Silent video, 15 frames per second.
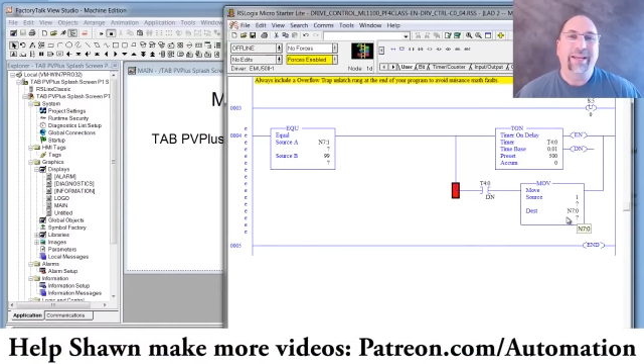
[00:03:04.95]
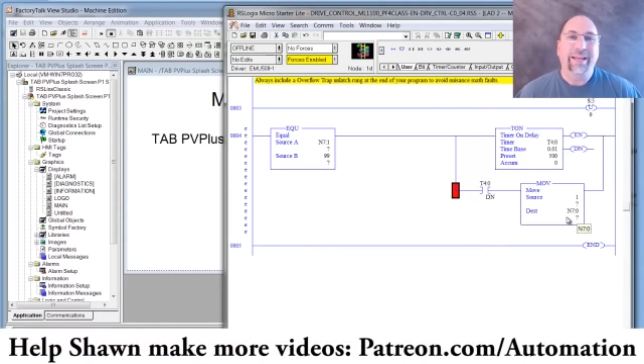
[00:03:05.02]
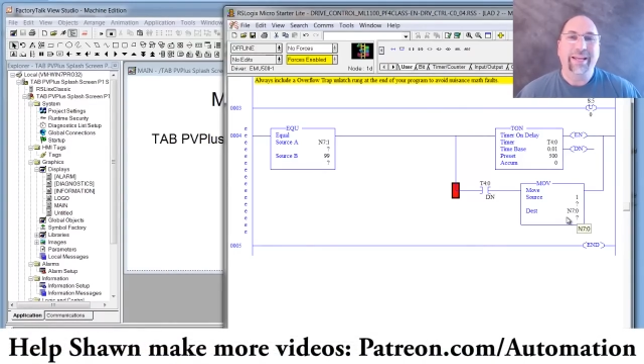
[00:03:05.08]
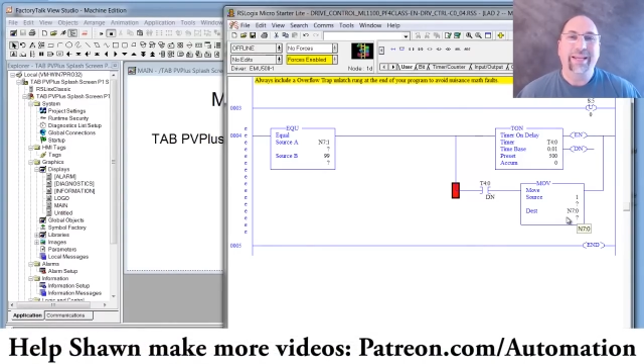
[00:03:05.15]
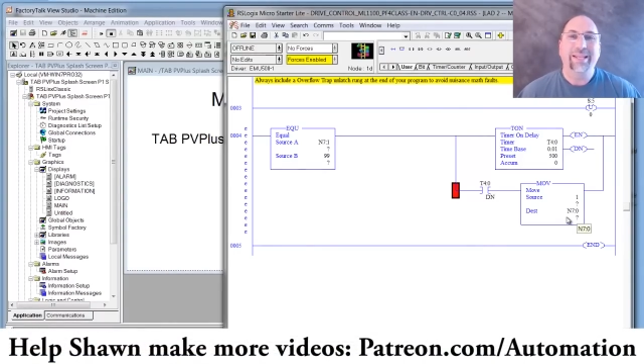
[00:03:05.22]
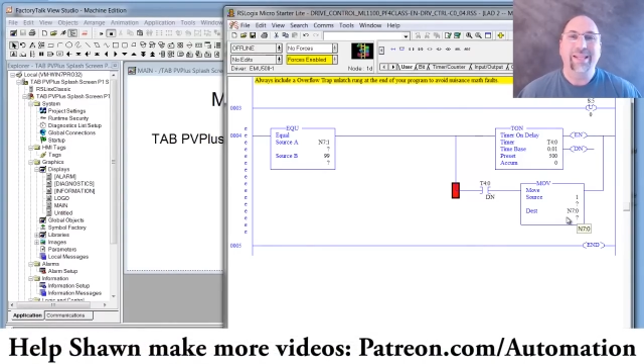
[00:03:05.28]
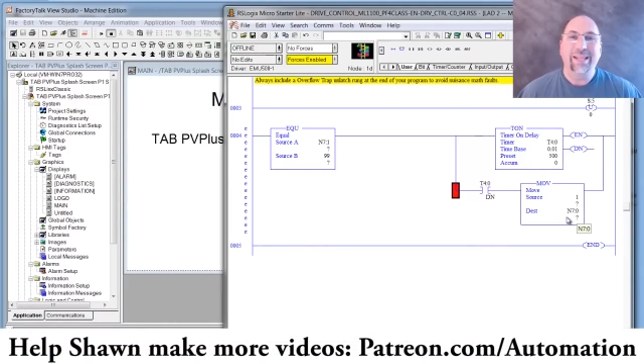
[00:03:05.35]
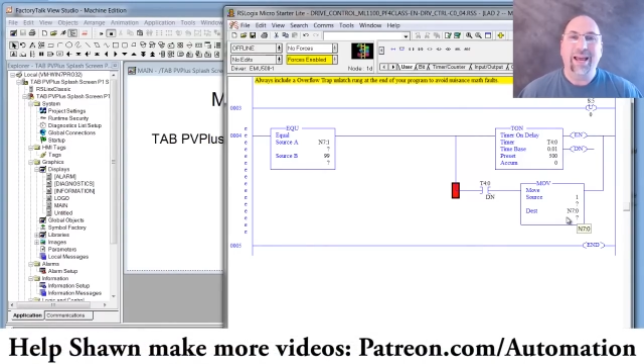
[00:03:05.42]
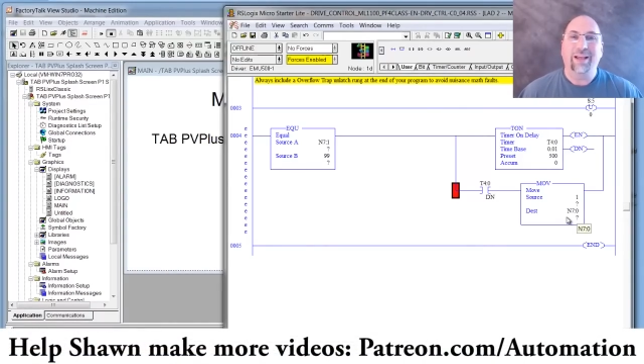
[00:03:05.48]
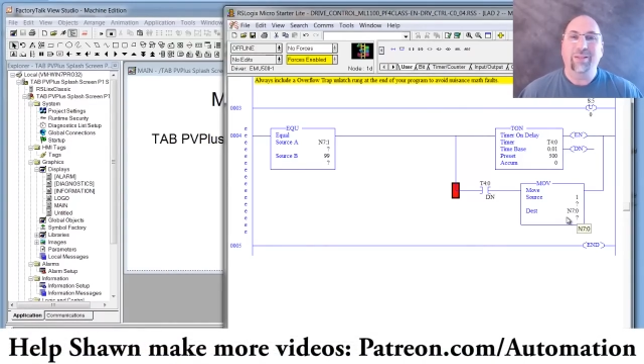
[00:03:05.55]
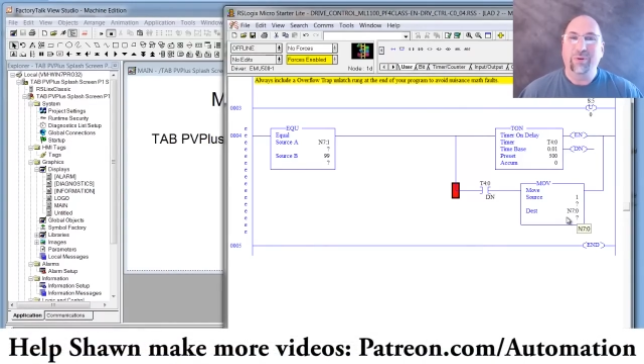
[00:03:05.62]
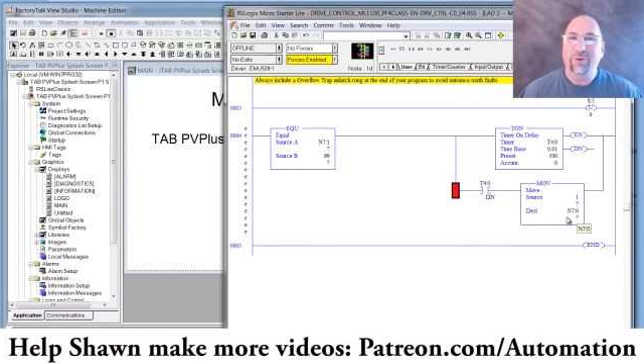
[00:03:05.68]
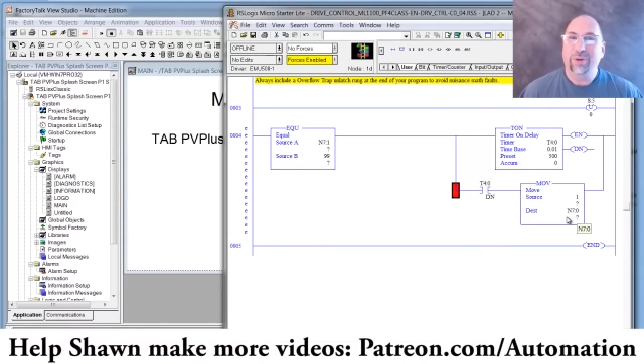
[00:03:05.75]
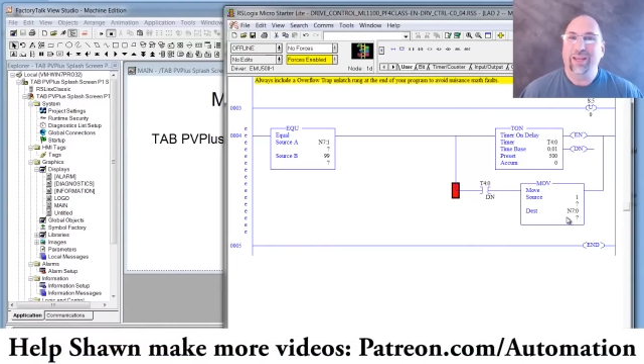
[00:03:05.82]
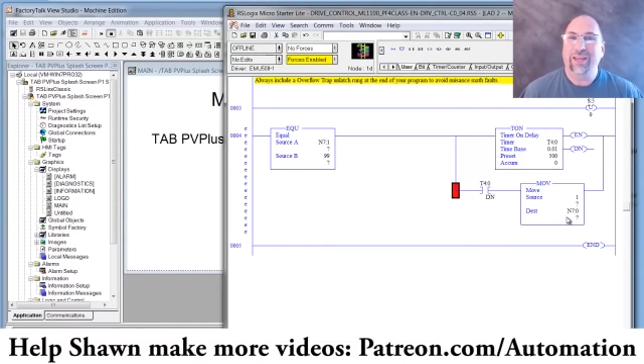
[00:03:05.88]
in that
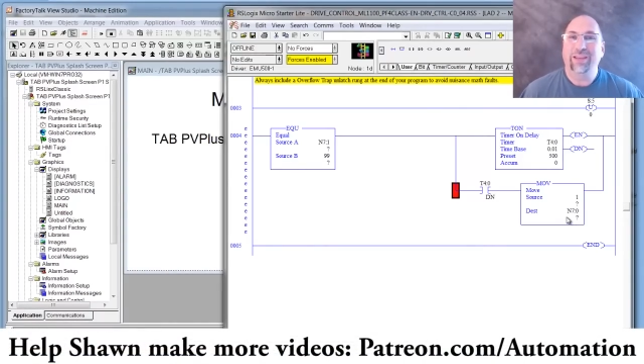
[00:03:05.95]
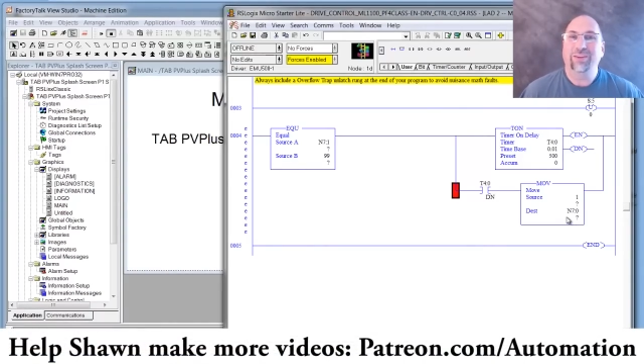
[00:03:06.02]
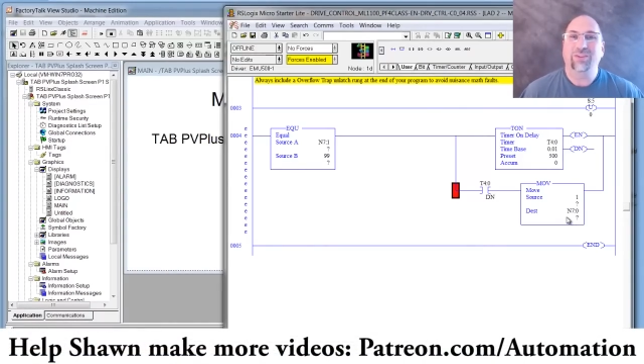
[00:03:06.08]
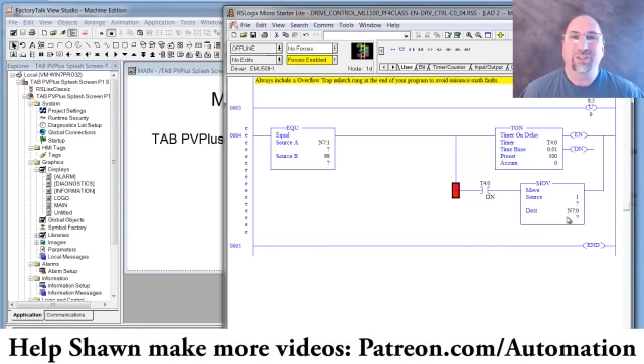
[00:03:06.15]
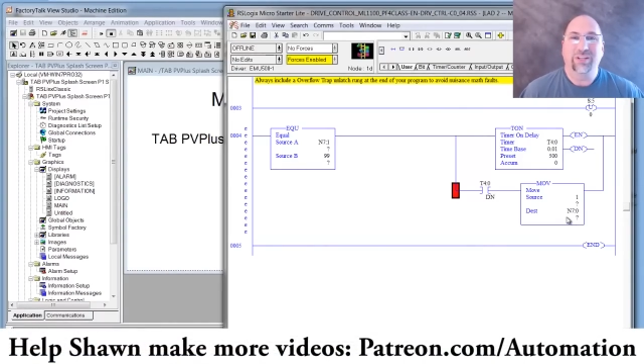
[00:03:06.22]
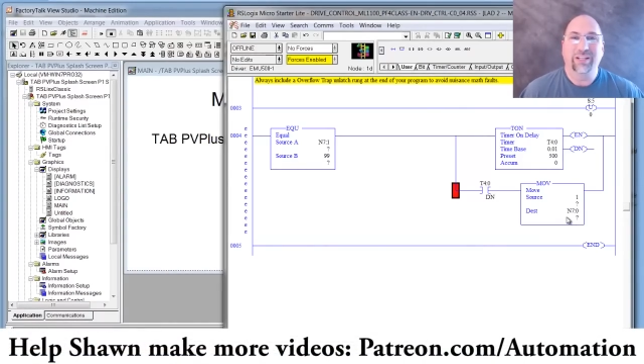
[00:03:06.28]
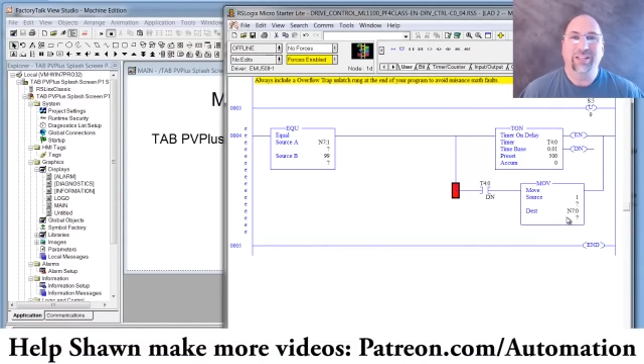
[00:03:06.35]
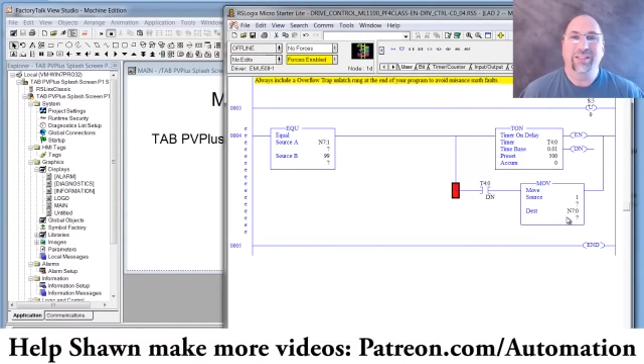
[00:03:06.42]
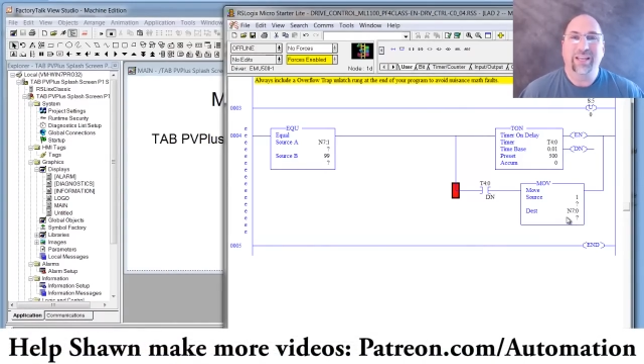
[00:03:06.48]
location, in